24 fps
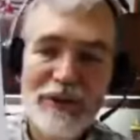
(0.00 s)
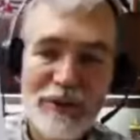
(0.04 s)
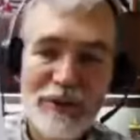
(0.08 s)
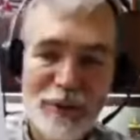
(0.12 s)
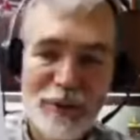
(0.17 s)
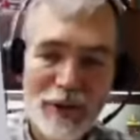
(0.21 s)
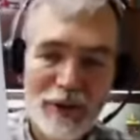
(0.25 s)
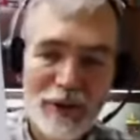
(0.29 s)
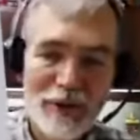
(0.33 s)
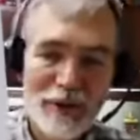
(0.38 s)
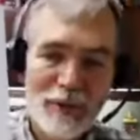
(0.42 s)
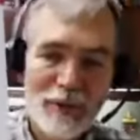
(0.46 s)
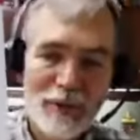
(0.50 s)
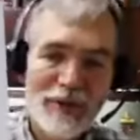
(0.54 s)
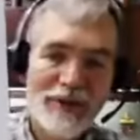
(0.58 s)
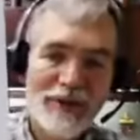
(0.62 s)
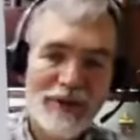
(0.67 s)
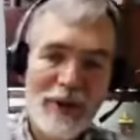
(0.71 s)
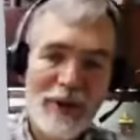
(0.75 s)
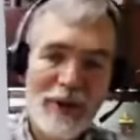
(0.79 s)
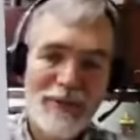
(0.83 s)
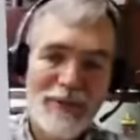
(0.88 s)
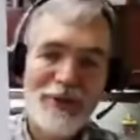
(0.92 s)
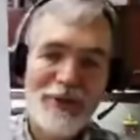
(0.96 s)
is where the
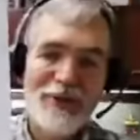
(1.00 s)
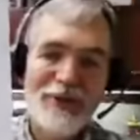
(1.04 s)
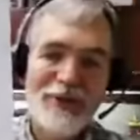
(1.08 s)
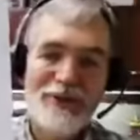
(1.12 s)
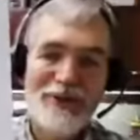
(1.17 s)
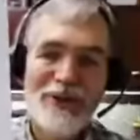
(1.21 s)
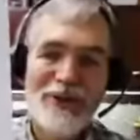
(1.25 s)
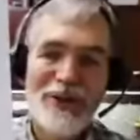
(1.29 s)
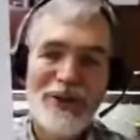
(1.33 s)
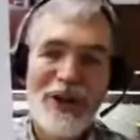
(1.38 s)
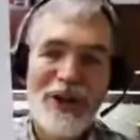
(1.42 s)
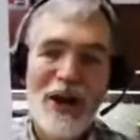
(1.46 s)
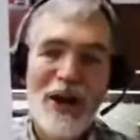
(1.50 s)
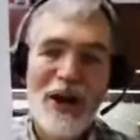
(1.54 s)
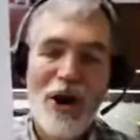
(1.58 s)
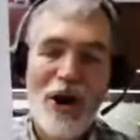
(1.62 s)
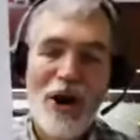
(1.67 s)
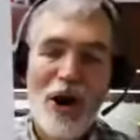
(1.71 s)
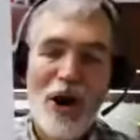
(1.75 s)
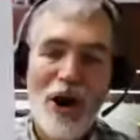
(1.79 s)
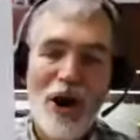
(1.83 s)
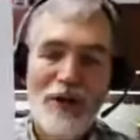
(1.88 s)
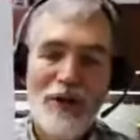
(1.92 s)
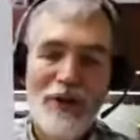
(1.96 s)
receptors
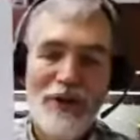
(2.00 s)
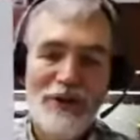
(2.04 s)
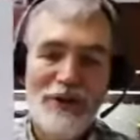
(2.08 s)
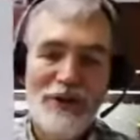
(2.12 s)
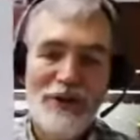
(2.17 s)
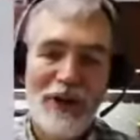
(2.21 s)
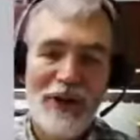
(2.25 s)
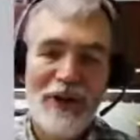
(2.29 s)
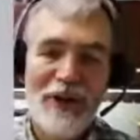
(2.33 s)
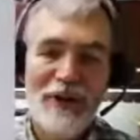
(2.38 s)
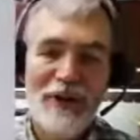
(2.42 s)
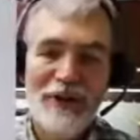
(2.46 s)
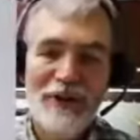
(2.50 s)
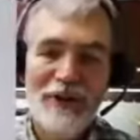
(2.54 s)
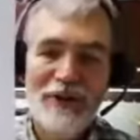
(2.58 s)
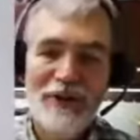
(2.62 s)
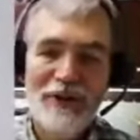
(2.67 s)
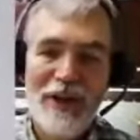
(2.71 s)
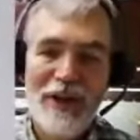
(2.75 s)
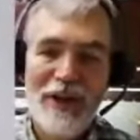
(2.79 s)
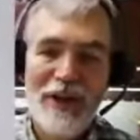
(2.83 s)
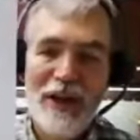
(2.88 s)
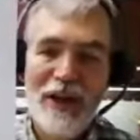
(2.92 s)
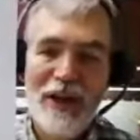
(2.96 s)
on the cells
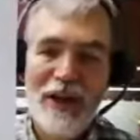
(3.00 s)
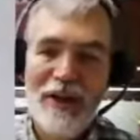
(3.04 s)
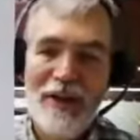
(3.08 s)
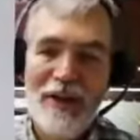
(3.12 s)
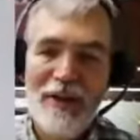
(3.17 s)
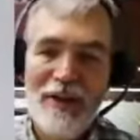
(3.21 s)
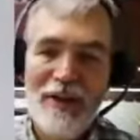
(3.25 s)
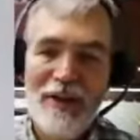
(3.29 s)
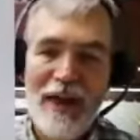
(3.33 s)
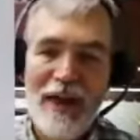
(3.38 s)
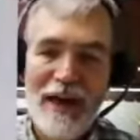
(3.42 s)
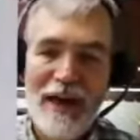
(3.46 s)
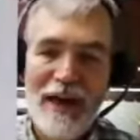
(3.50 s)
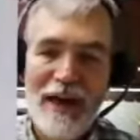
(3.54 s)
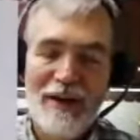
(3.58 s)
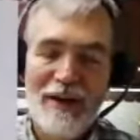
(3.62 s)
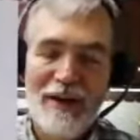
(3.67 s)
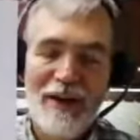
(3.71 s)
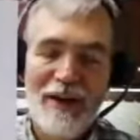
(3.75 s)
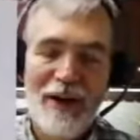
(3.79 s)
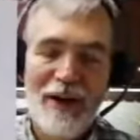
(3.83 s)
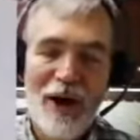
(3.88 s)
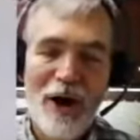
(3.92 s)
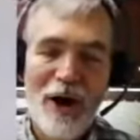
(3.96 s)
that
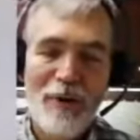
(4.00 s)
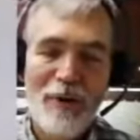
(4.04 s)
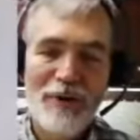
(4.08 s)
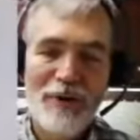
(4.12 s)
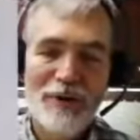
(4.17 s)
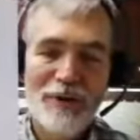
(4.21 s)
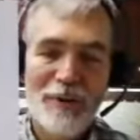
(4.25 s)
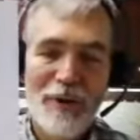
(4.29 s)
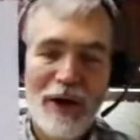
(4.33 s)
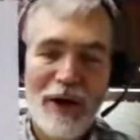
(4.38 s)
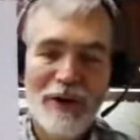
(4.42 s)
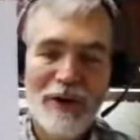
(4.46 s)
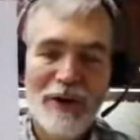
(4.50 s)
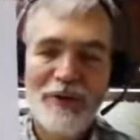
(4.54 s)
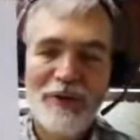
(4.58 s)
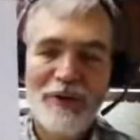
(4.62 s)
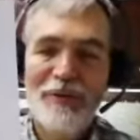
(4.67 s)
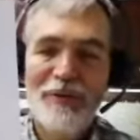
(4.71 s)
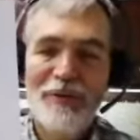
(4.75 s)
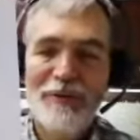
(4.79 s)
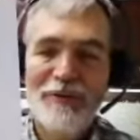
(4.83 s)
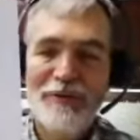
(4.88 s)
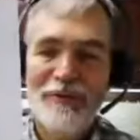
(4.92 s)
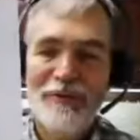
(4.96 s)
are
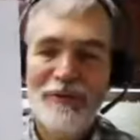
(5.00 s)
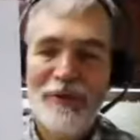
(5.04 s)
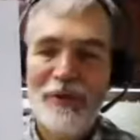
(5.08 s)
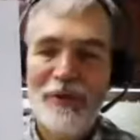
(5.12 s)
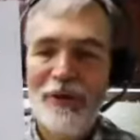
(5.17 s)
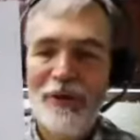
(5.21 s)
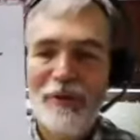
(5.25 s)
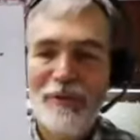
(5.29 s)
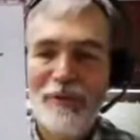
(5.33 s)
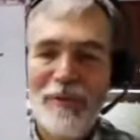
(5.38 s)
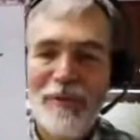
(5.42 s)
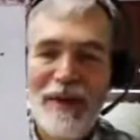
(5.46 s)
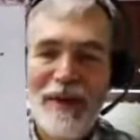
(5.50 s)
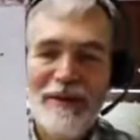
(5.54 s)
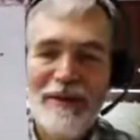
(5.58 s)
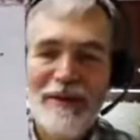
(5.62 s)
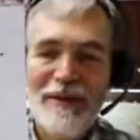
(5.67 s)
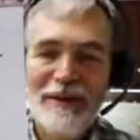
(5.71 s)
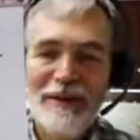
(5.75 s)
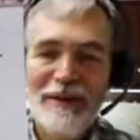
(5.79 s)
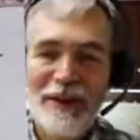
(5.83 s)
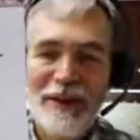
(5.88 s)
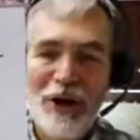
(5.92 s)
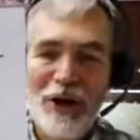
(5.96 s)
responsible for
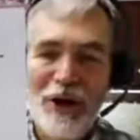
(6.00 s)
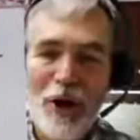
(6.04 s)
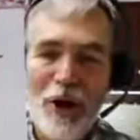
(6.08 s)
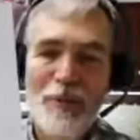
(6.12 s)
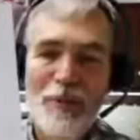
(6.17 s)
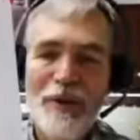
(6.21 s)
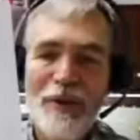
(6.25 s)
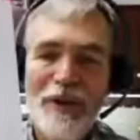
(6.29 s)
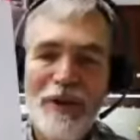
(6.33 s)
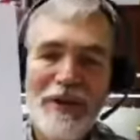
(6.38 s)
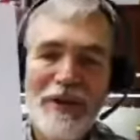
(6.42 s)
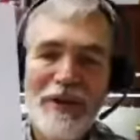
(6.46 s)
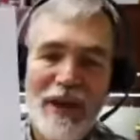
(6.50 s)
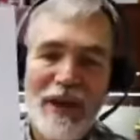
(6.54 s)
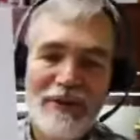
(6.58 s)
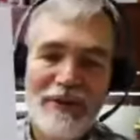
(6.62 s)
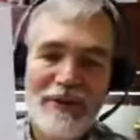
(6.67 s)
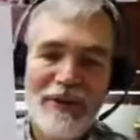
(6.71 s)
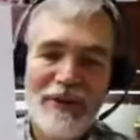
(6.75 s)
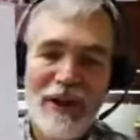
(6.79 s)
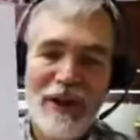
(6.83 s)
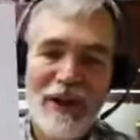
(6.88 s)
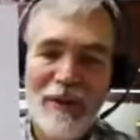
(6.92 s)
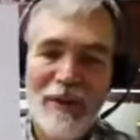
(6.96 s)
basically opening that
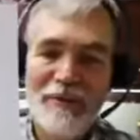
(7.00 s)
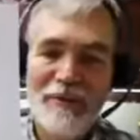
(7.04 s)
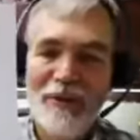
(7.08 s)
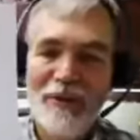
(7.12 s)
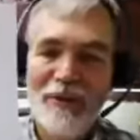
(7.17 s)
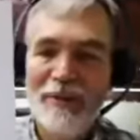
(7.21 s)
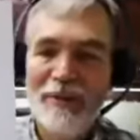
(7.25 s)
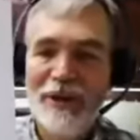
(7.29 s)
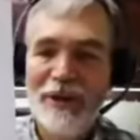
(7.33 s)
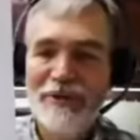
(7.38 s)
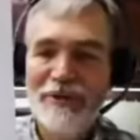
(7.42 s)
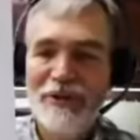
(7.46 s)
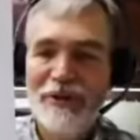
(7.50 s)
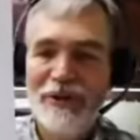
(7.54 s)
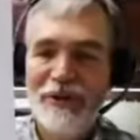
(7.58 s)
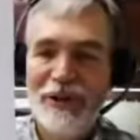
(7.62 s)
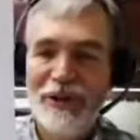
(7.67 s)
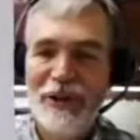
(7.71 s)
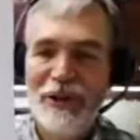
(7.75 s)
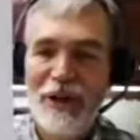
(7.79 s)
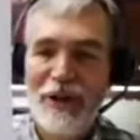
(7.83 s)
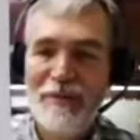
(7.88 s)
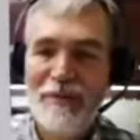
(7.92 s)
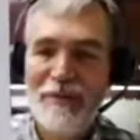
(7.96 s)
cell up for the blood sugar
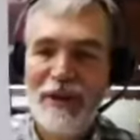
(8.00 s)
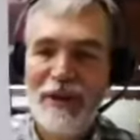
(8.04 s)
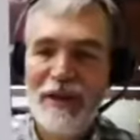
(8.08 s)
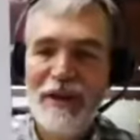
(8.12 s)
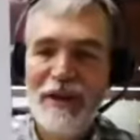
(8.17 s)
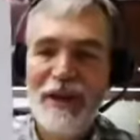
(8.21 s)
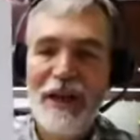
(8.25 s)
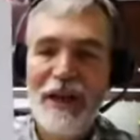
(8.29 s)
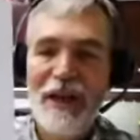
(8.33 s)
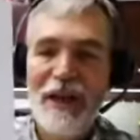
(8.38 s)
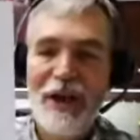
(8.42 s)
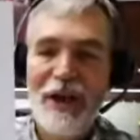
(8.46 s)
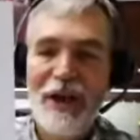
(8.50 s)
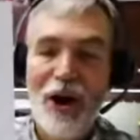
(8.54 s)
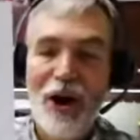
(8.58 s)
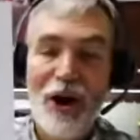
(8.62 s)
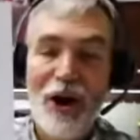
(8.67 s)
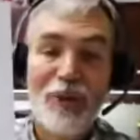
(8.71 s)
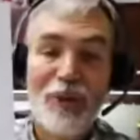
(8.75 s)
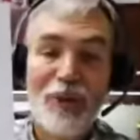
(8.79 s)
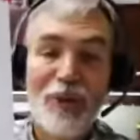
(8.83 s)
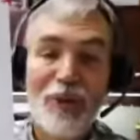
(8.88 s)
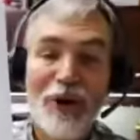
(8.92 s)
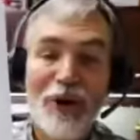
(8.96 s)
to come in
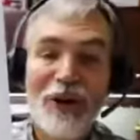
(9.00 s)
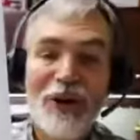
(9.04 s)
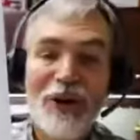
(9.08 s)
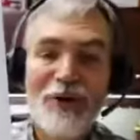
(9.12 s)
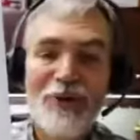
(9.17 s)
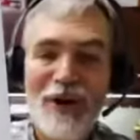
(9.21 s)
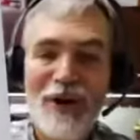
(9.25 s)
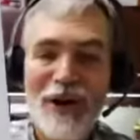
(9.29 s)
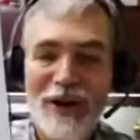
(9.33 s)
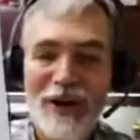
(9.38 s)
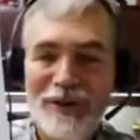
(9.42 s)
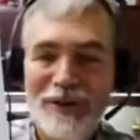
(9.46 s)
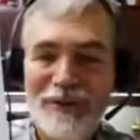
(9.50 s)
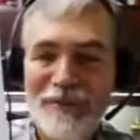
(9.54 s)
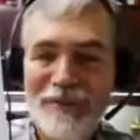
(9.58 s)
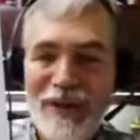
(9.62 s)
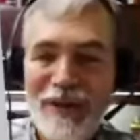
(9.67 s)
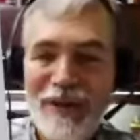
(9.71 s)
aren't working well.